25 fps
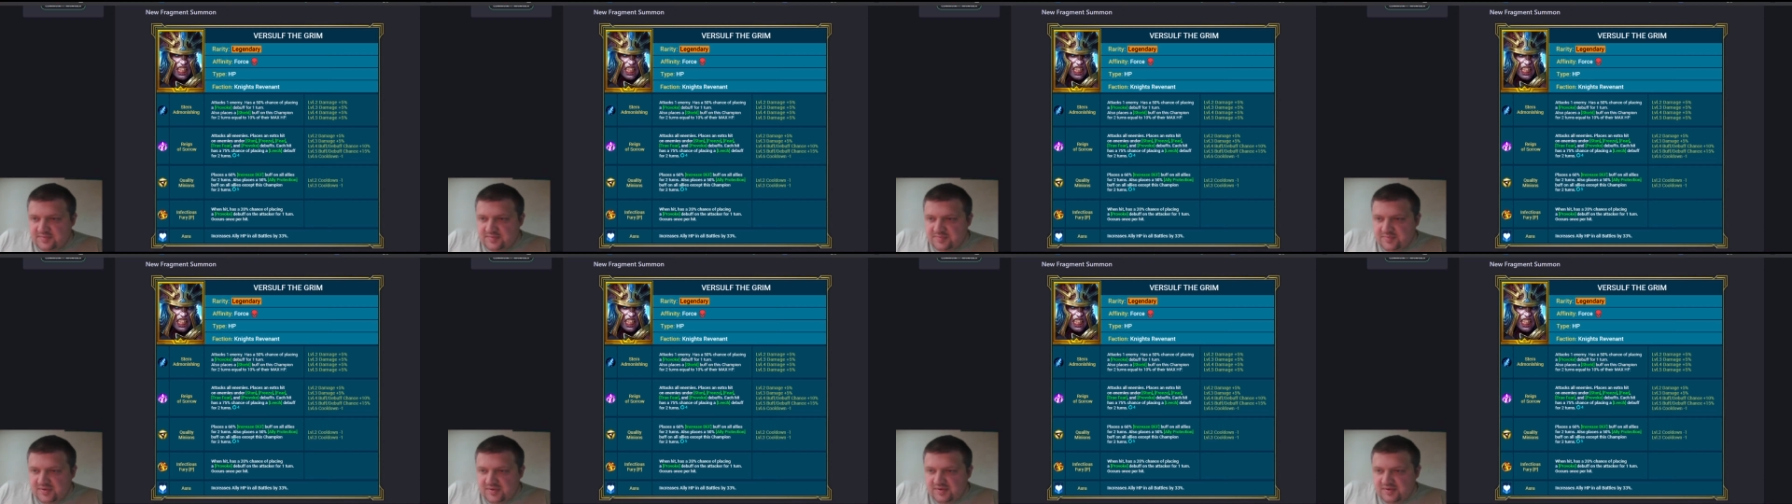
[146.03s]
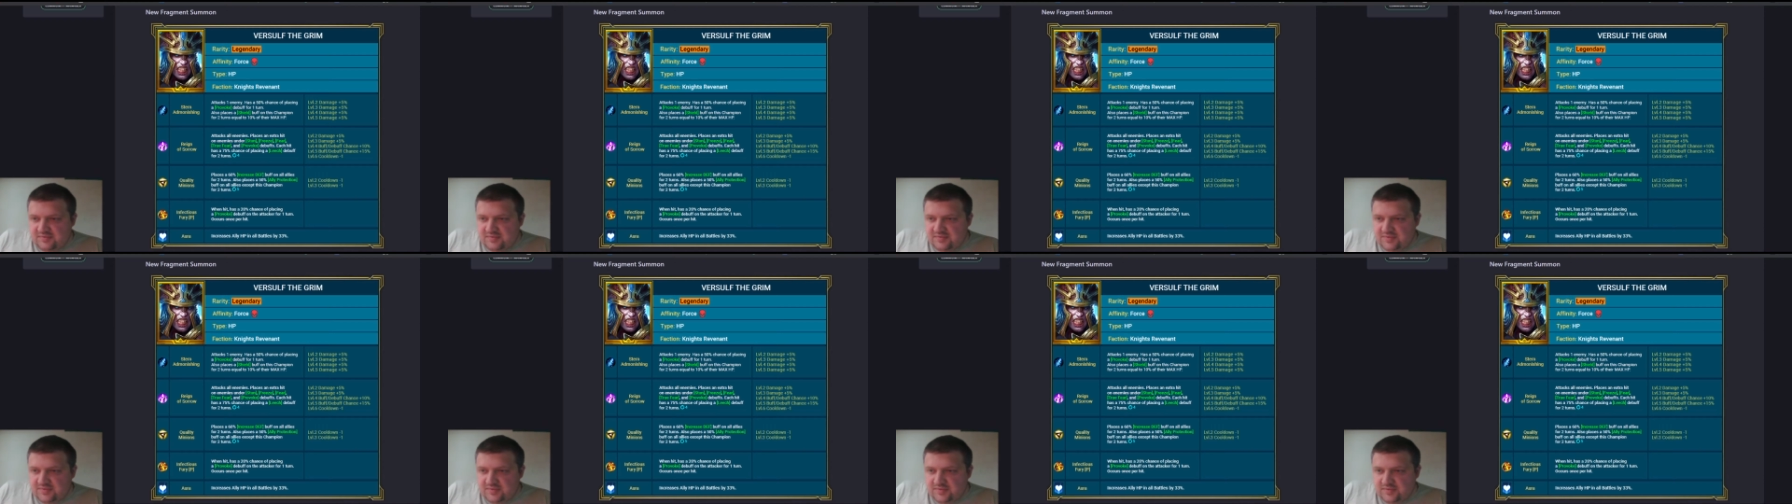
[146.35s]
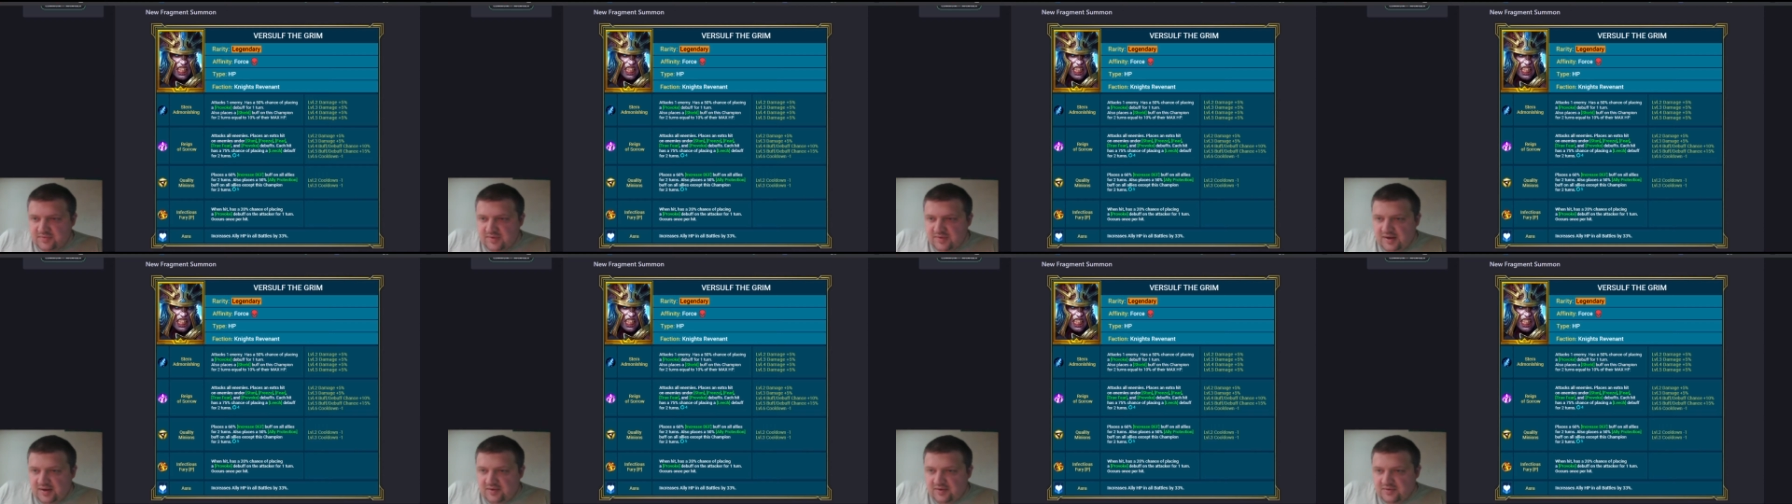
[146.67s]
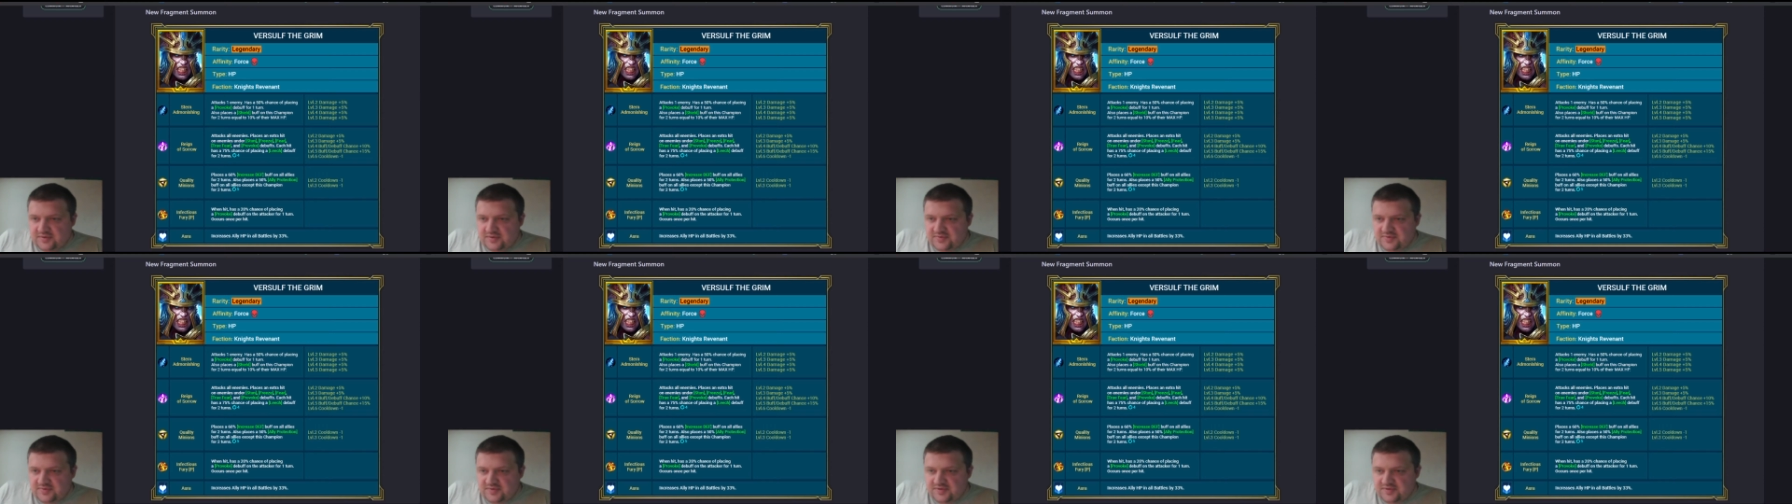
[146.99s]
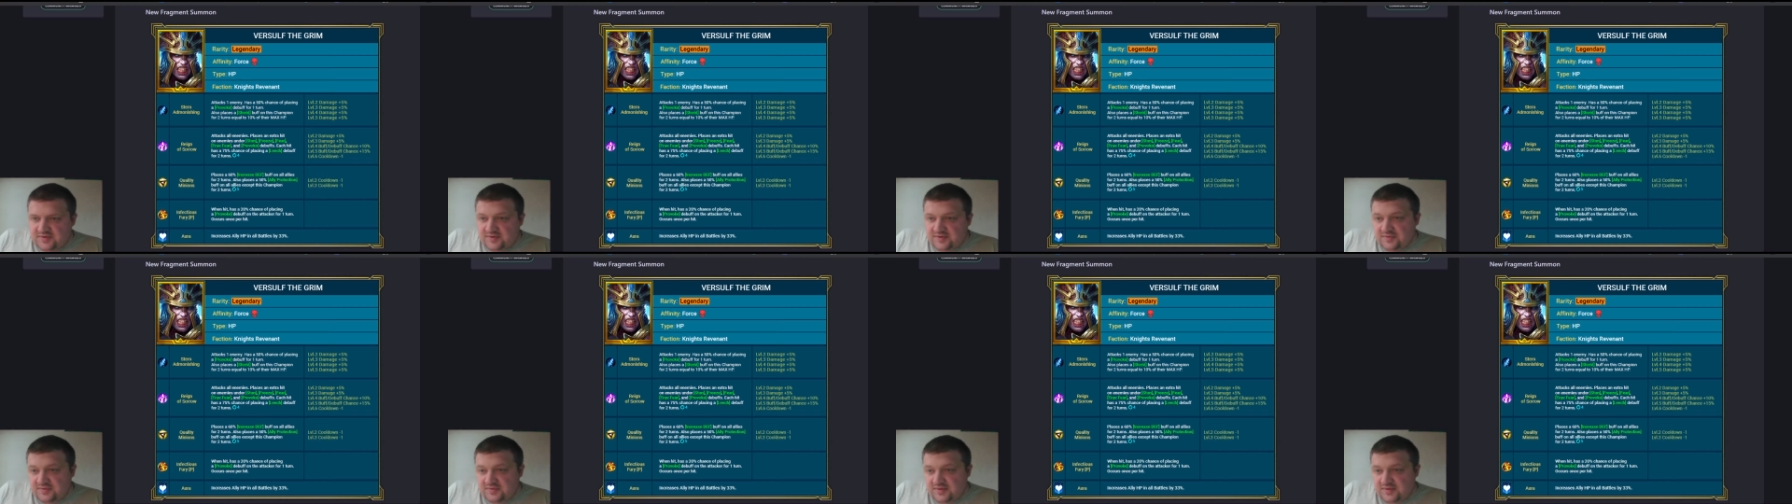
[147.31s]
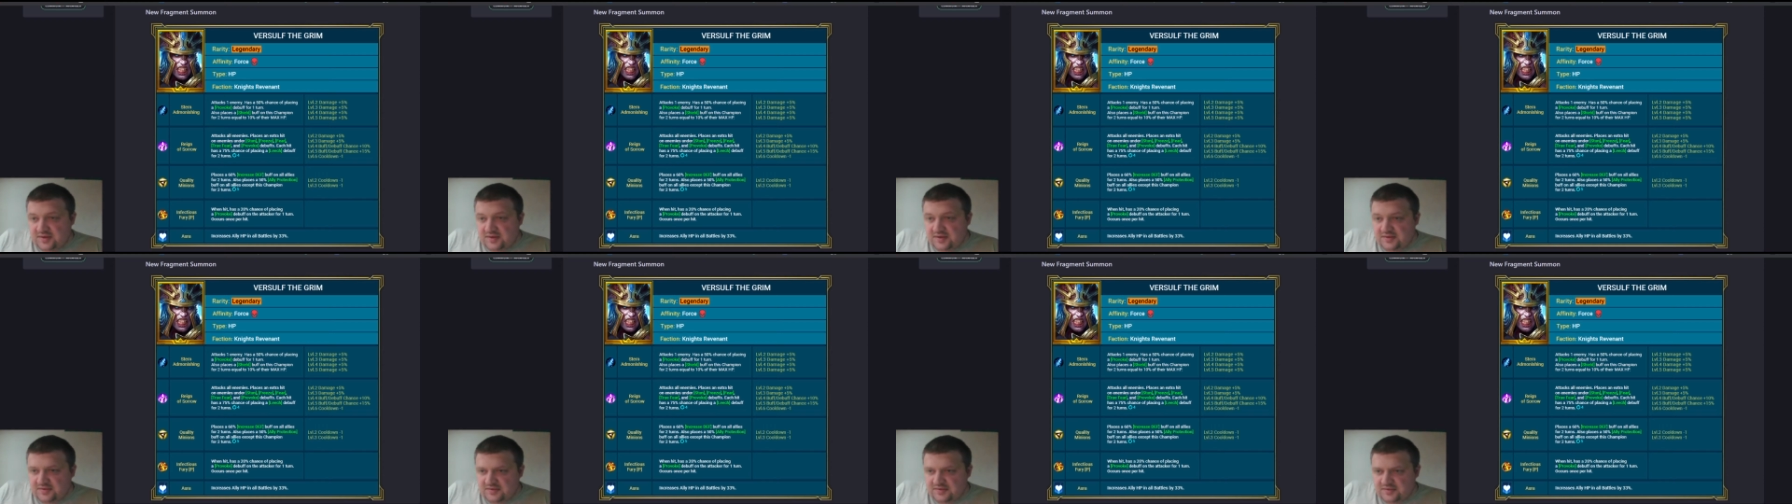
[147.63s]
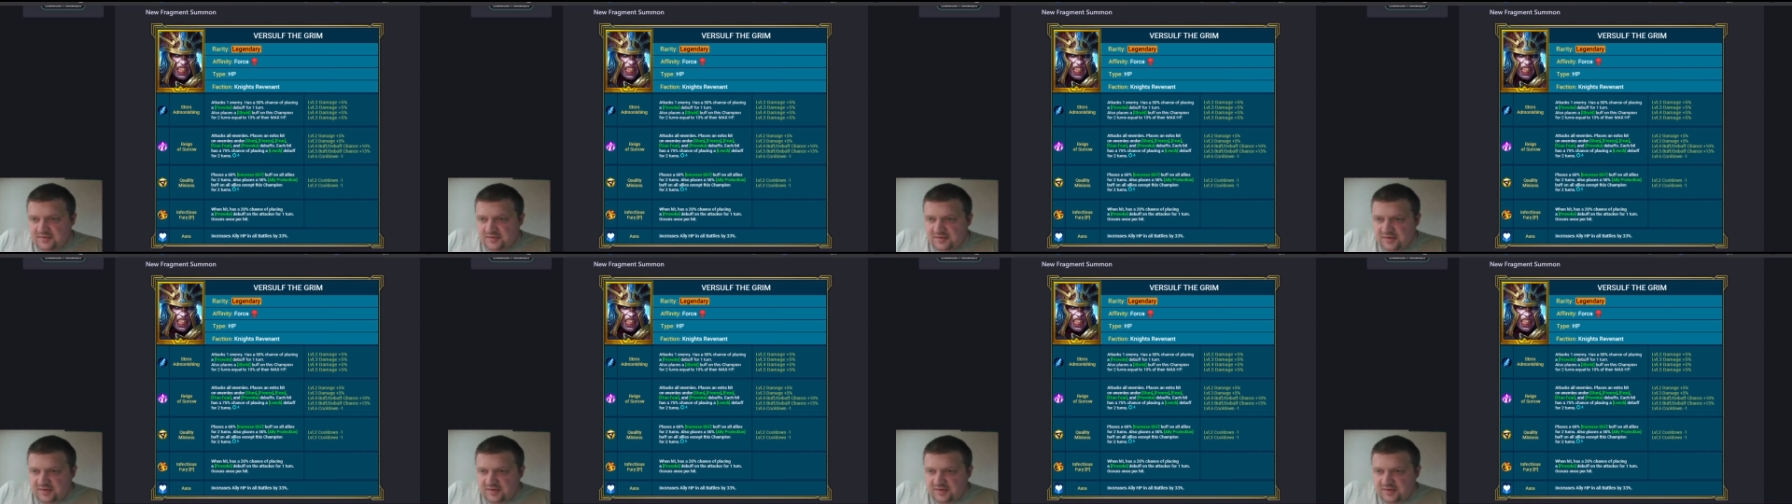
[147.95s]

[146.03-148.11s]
buff on all allies for 2 turns.